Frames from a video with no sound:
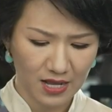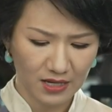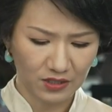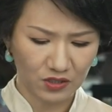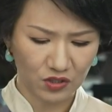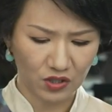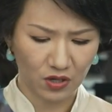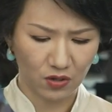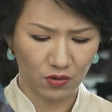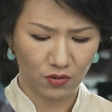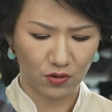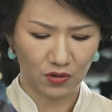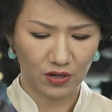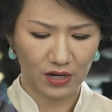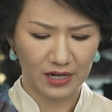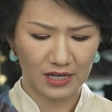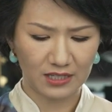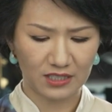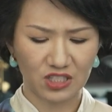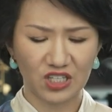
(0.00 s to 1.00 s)
So
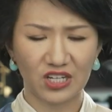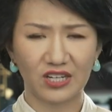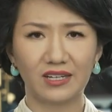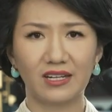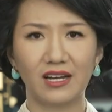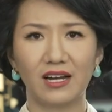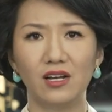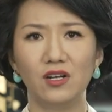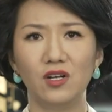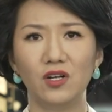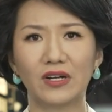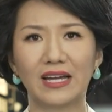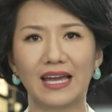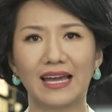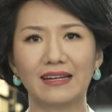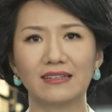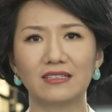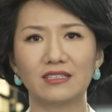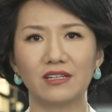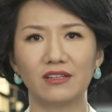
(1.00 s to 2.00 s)
let's take a look
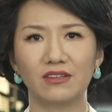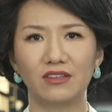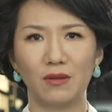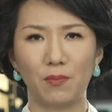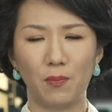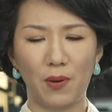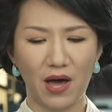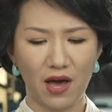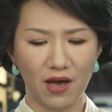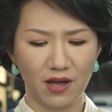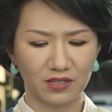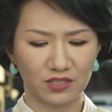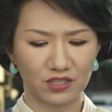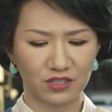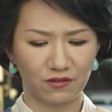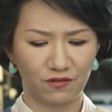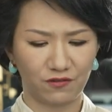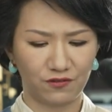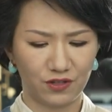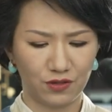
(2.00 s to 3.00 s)
at the
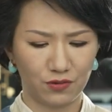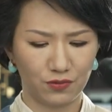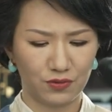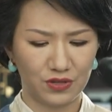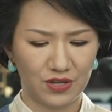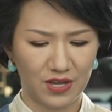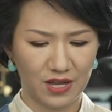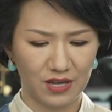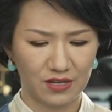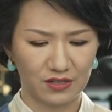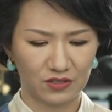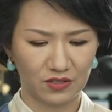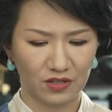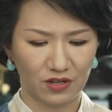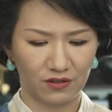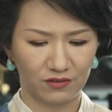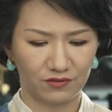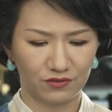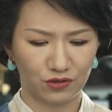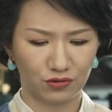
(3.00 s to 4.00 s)
past few years
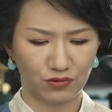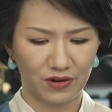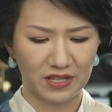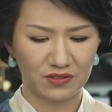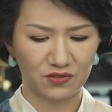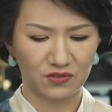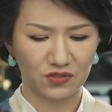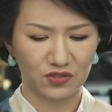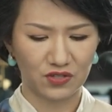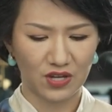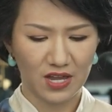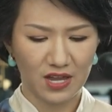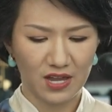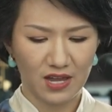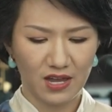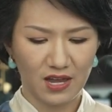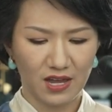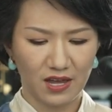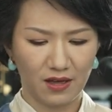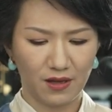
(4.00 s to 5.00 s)
of trend trends
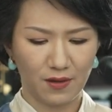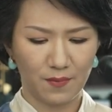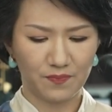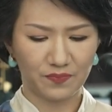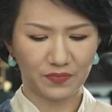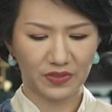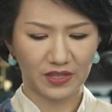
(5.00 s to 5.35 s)
um,